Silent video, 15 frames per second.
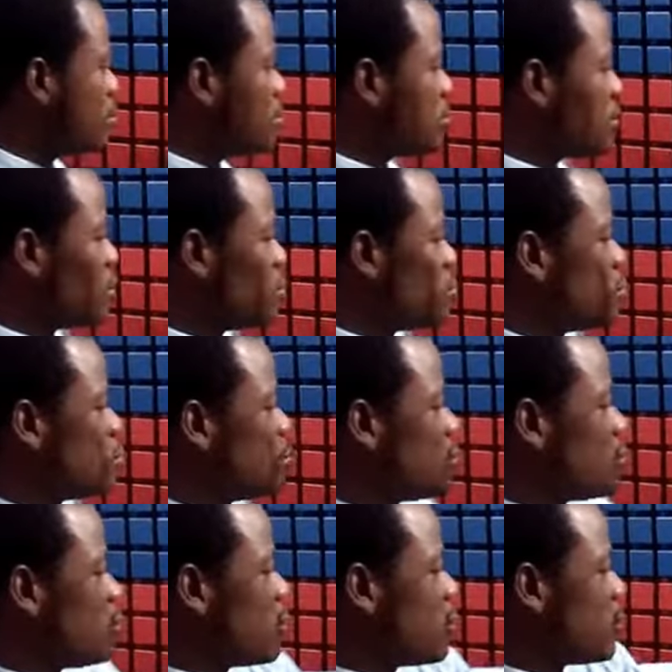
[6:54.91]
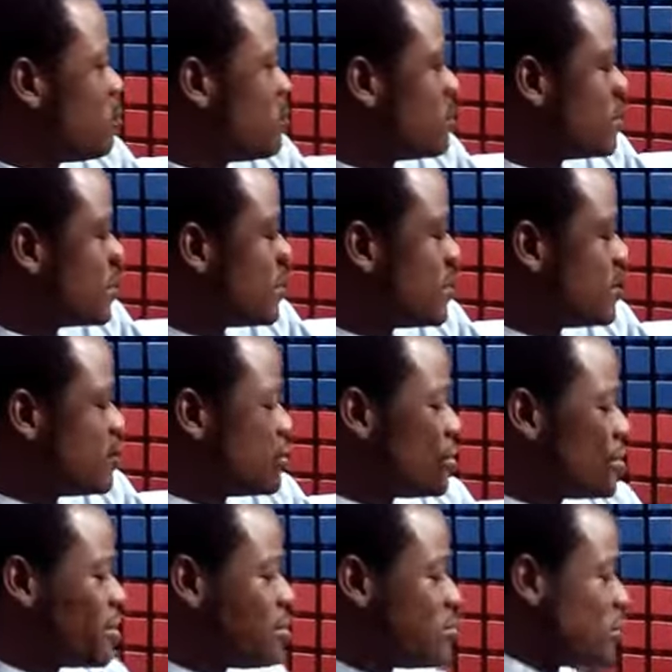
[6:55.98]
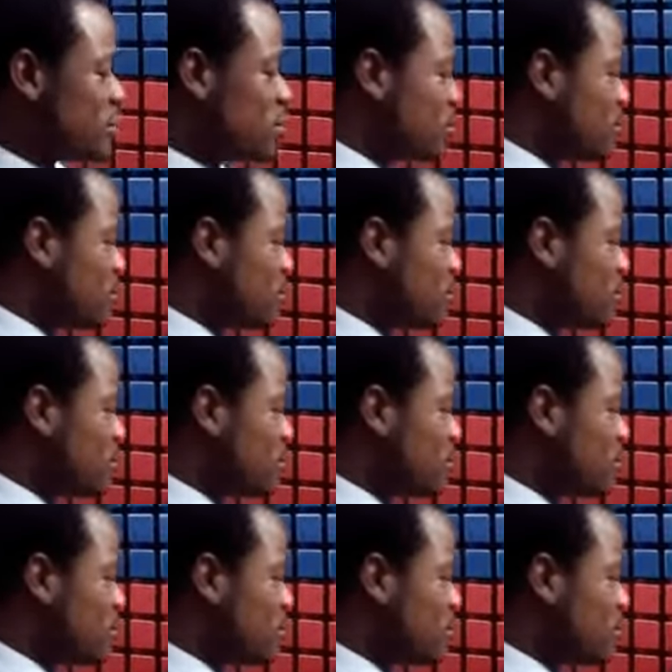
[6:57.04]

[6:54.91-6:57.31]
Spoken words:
Mr. Iwu, you're welcome once again to the Daybreak Show.